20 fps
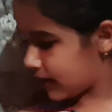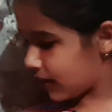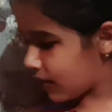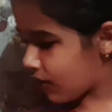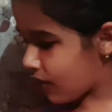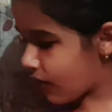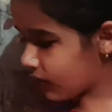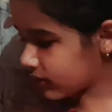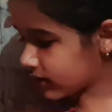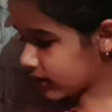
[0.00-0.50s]

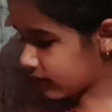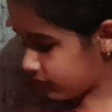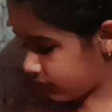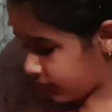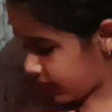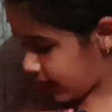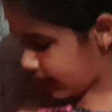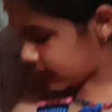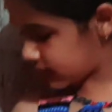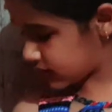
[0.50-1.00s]
Okay
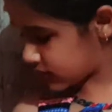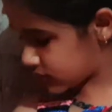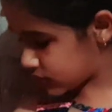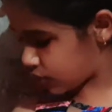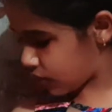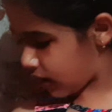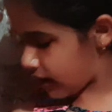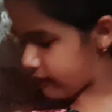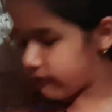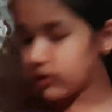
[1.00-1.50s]
friends, so
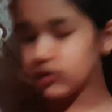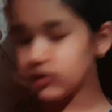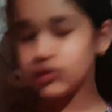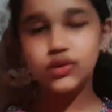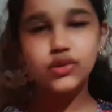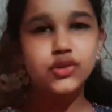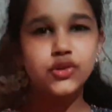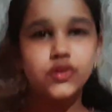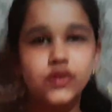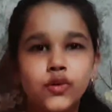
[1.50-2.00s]
I want to
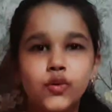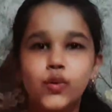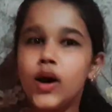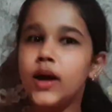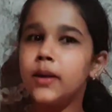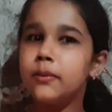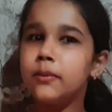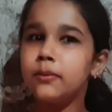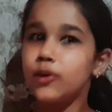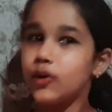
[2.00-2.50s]
show you
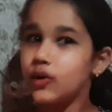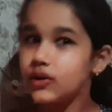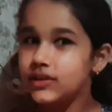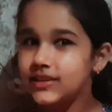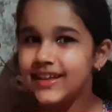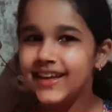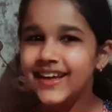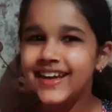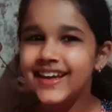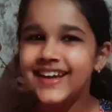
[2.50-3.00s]
one more
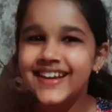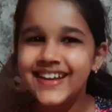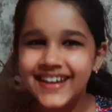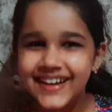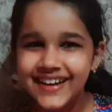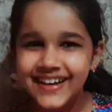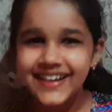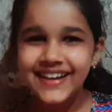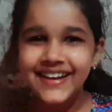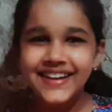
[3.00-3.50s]
thing.
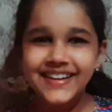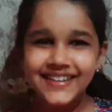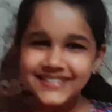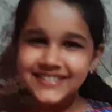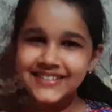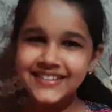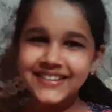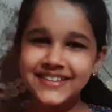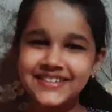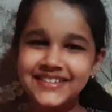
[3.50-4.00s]
So
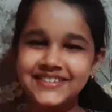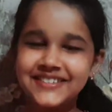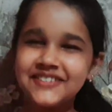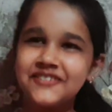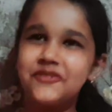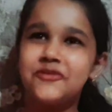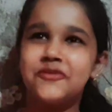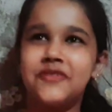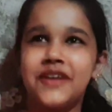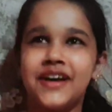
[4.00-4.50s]
it's a
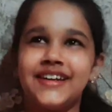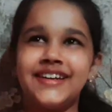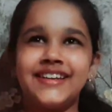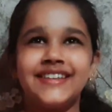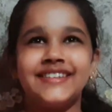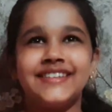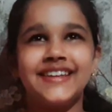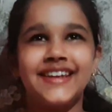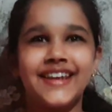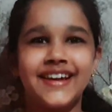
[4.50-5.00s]
funny
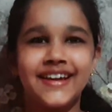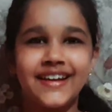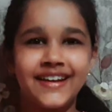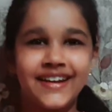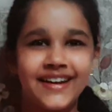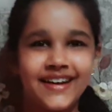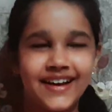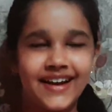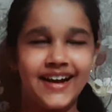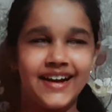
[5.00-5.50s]
thing.
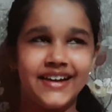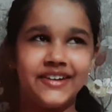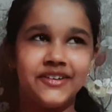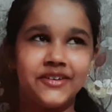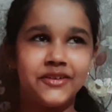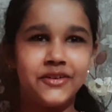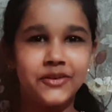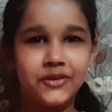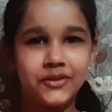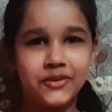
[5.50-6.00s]
I don't
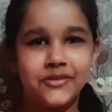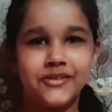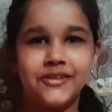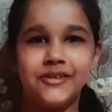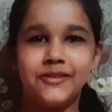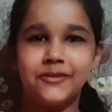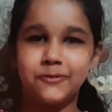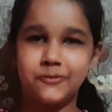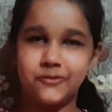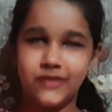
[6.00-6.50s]
know you will
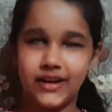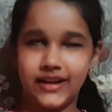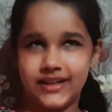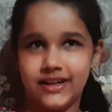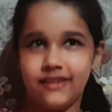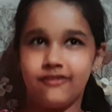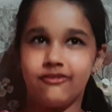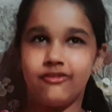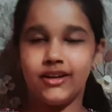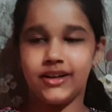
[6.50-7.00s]
find it
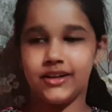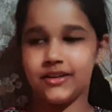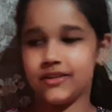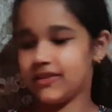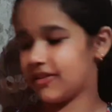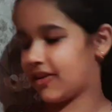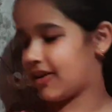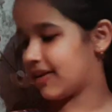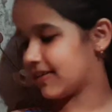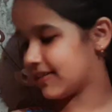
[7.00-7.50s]
funny or
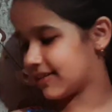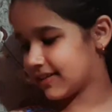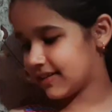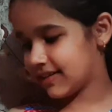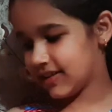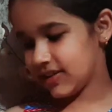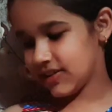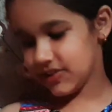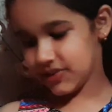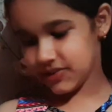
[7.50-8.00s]
not.
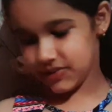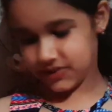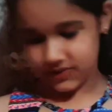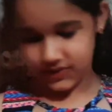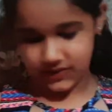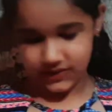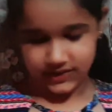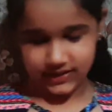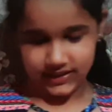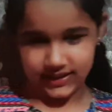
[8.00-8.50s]

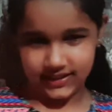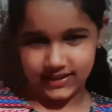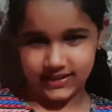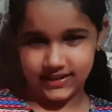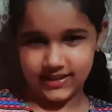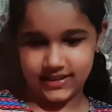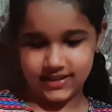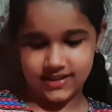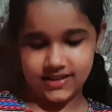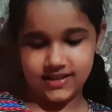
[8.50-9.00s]
So
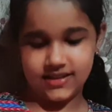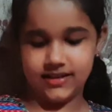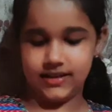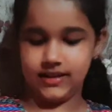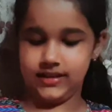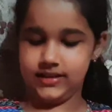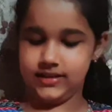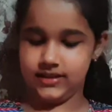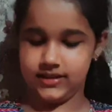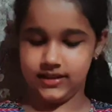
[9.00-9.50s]
this
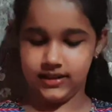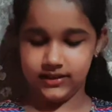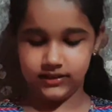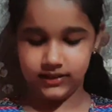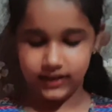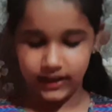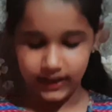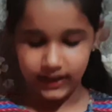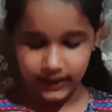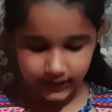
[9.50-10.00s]
is the
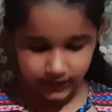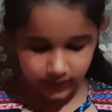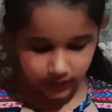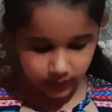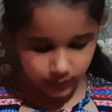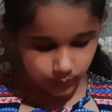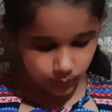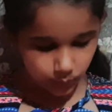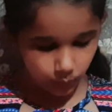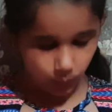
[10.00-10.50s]
thing
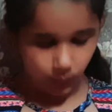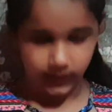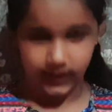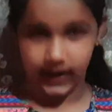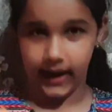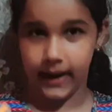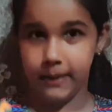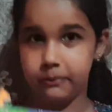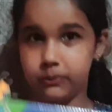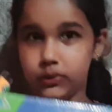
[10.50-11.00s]
what I
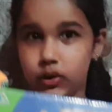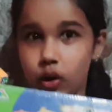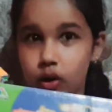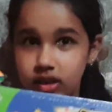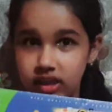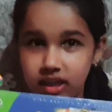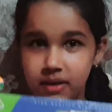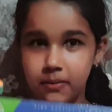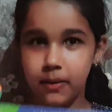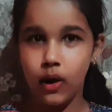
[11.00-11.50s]
am
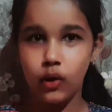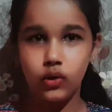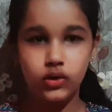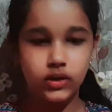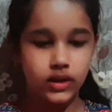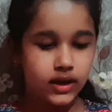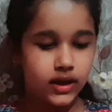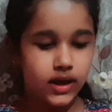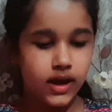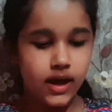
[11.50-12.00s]
talking about.
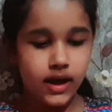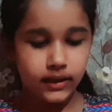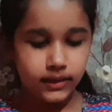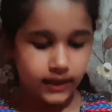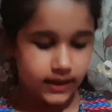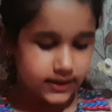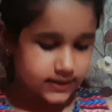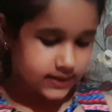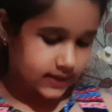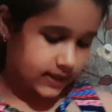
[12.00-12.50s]

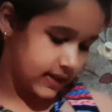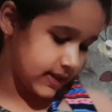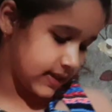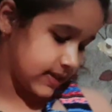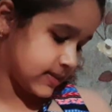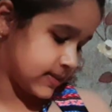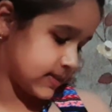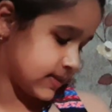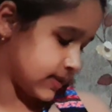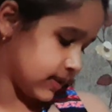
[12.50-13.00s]
This
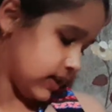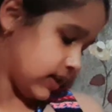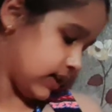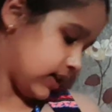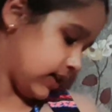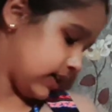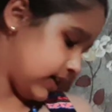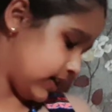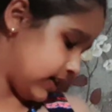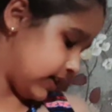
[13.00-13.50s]
is
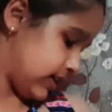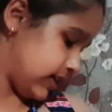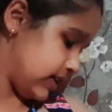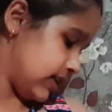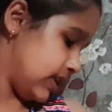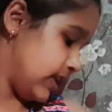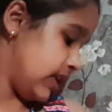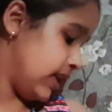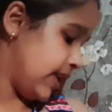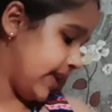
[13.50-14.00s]
a
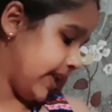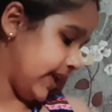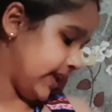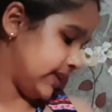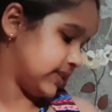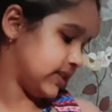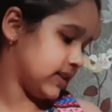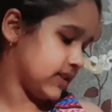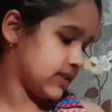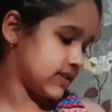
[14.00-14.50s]

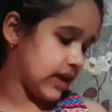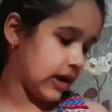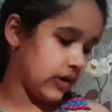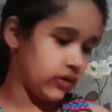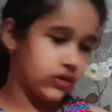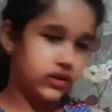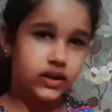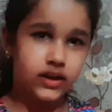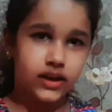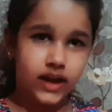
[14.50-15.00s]
laser
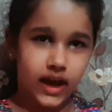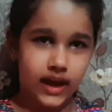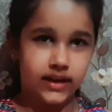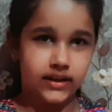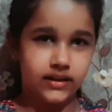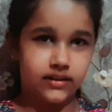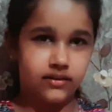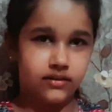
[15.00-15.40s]
sound gun.